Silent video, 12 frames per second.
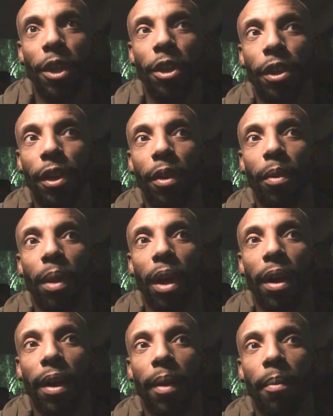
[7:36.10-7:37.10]
You know,
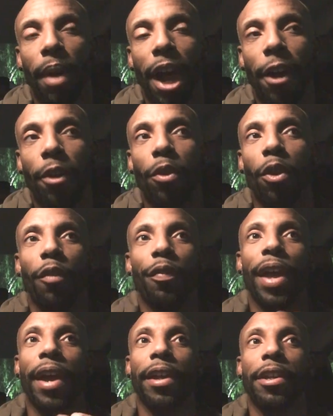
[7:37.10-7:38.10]
I don't know if
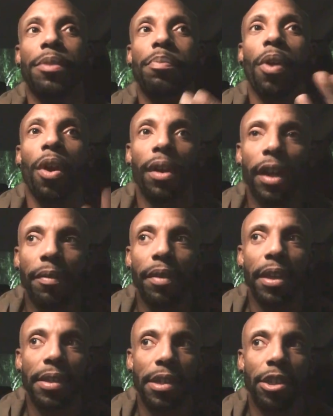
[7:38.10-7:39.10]
that is part of
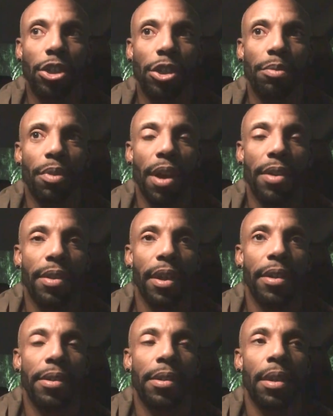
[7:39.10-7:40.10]
the ascension
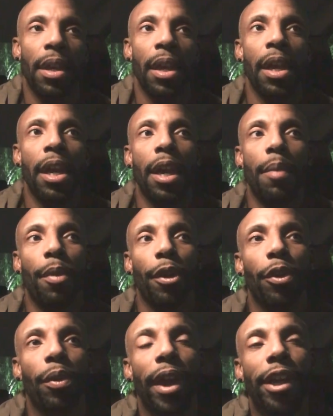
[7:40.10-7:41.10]
process, but
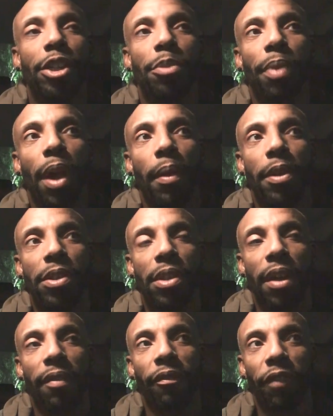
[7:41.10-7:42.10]
you guys should probably
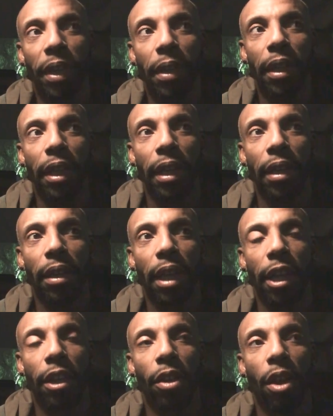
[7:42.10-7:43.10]
start feeling it.
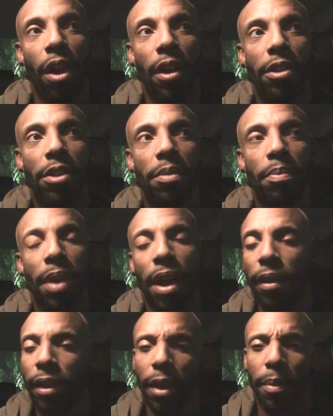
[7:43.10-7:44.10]
Like, your hearts
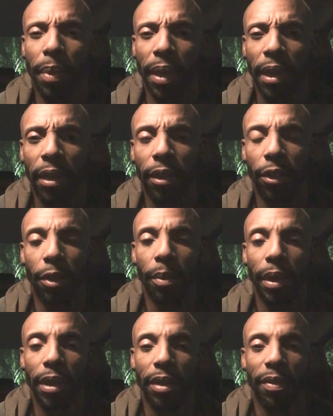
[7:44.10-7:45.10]
probably are beating a little
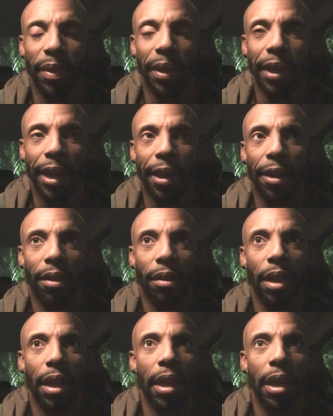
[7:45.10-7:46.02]
bit different now.